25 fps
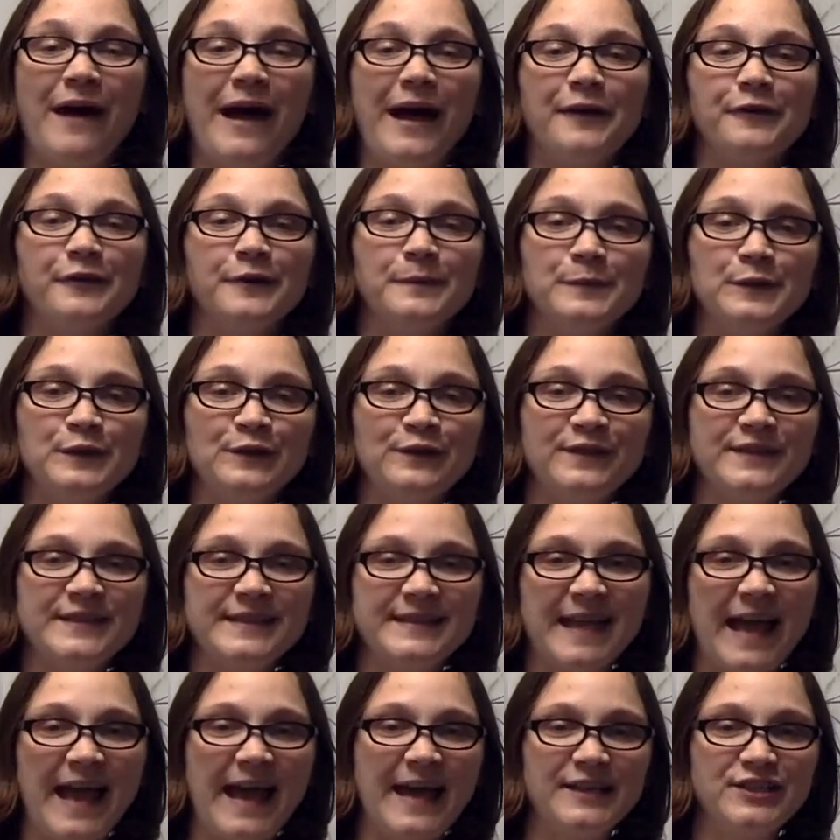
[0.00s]
I removed
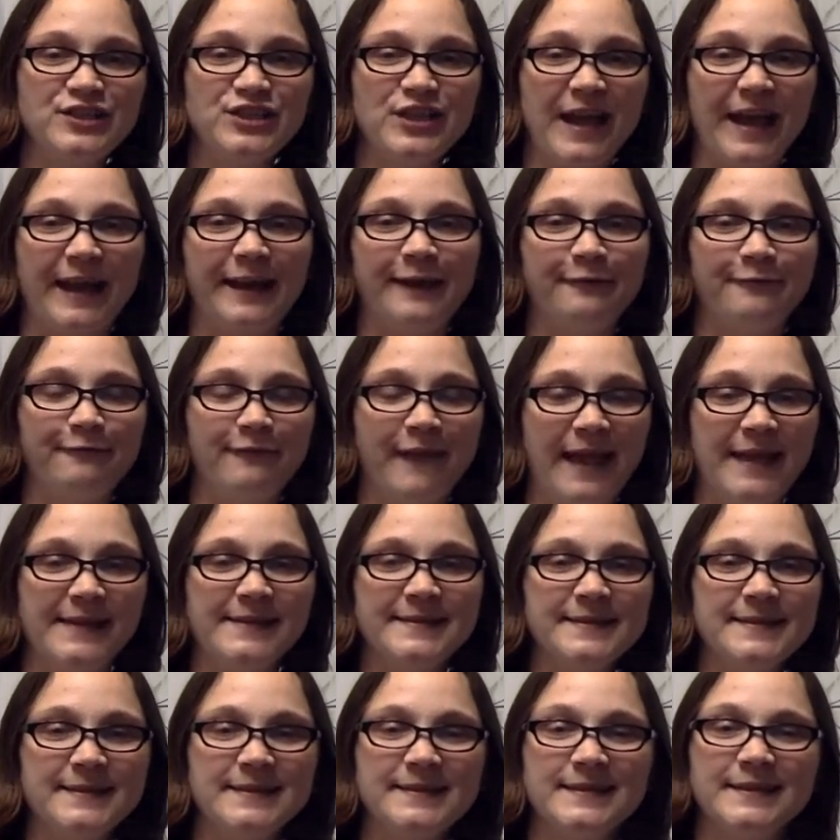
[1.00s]
an edge and a
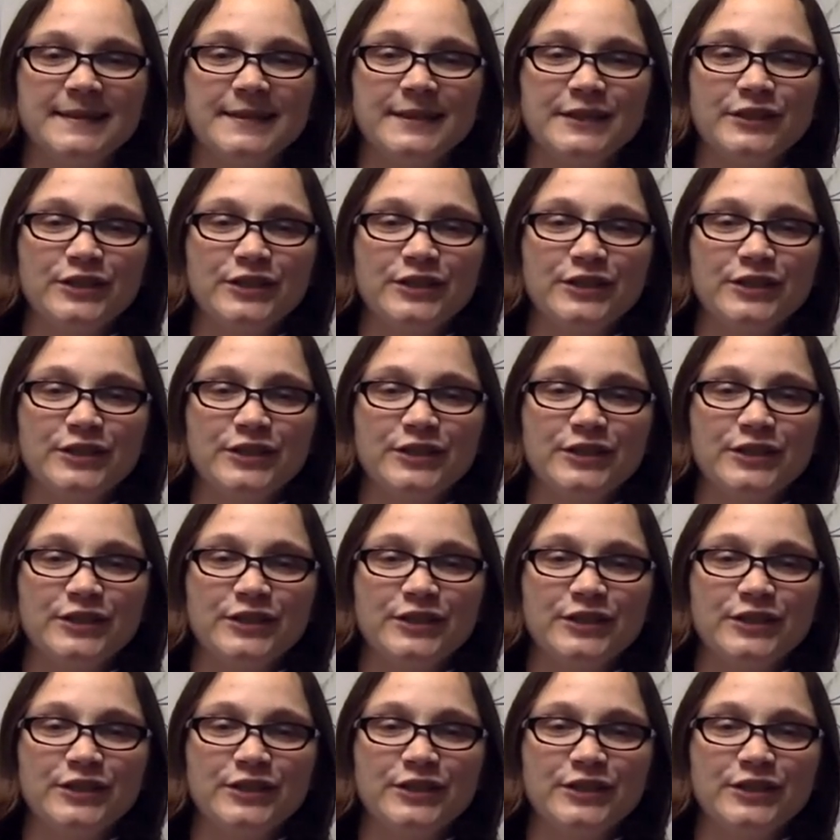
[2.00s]
face.